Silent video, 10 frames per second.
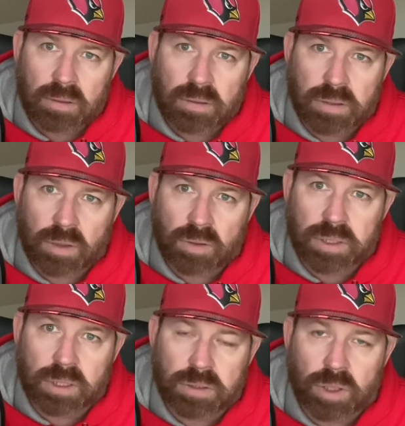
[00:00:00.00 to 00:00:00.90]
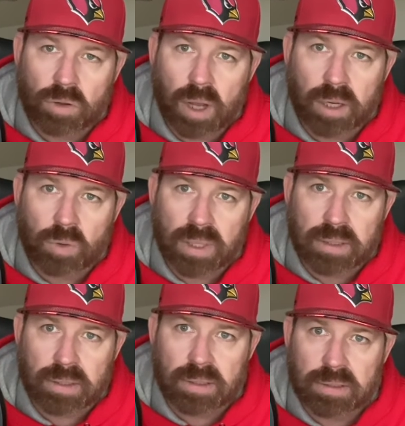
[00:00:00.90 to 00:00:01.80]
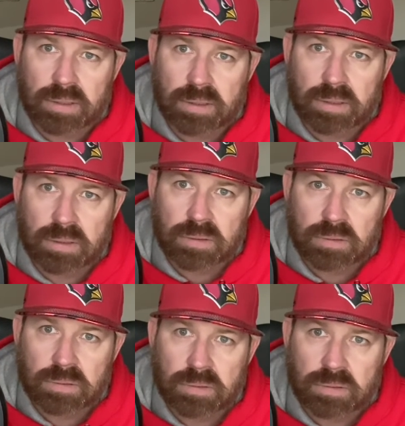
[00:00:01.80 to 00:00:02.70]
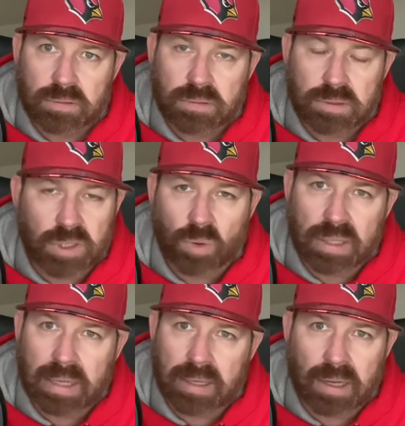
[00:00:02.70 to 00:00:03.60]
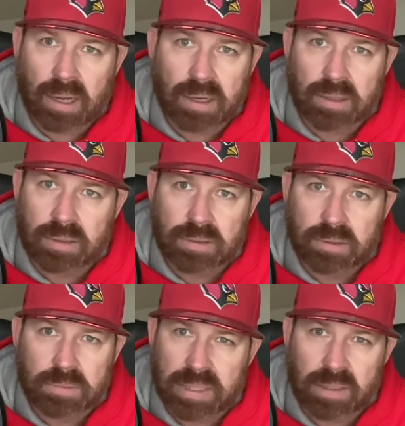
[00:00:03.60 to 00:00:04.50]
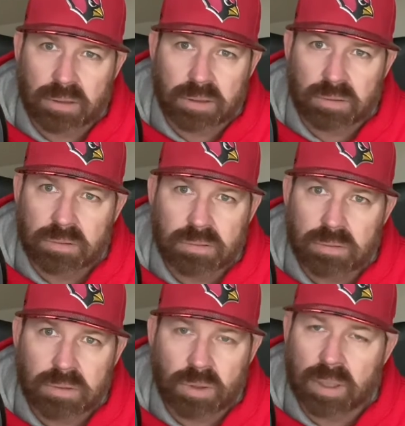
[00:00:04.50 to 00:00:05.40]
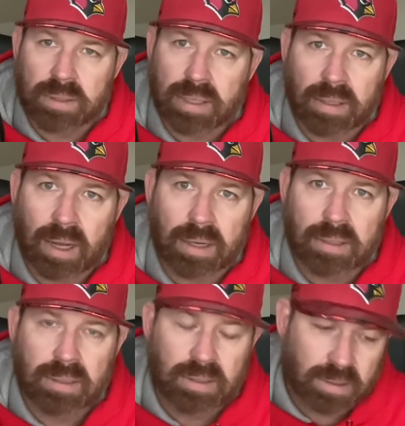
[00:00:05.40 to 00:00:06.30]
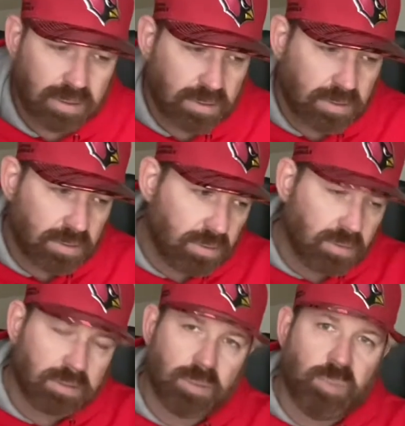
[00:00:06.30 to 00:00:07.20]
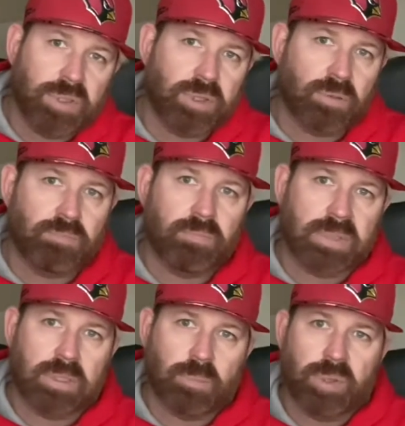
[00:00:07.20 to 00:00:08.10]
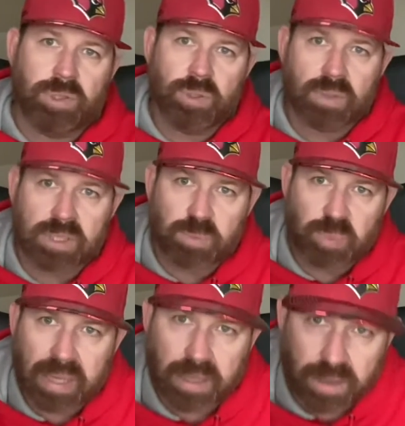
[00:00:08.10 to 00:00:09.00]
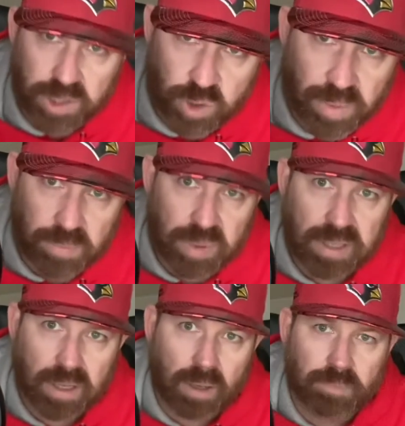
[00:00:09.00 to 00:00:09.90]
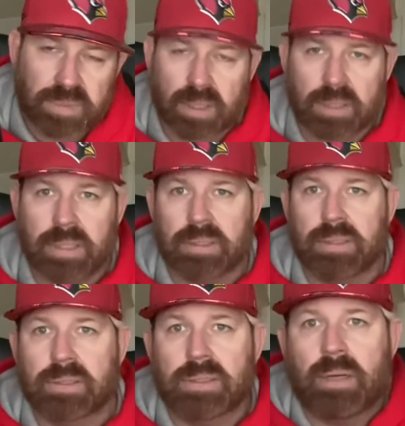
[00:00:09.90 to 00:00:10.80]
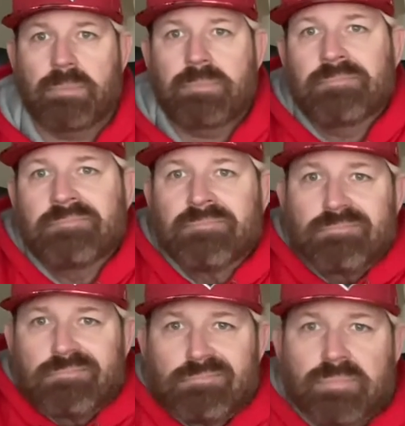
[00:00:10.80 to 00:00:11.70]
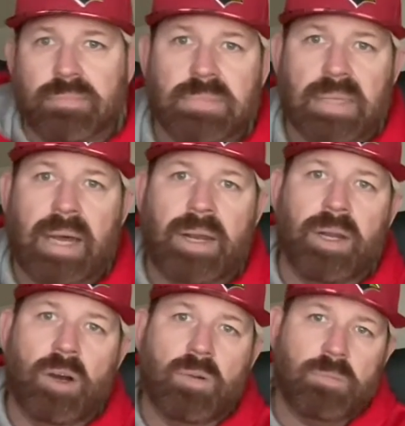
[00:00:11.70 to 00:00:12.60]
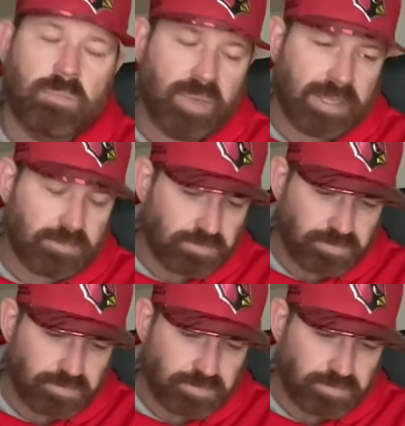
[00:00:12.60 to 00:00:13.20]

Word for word: so-and-so is no longer with us. You don't want that knock. I'm telling you. You don't want that knock. It's gonna put your gonna put you in a spin and then you may become addicted to something. I don't know, but